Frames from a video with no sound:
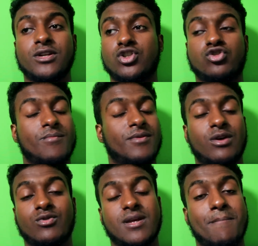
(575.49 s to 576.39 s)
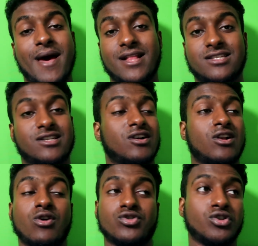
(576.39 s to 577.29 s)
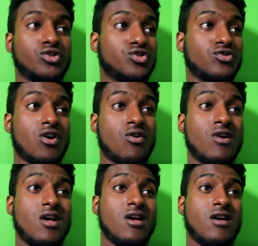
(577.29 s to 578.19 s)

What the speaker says: and his dribbling was immense and the close control.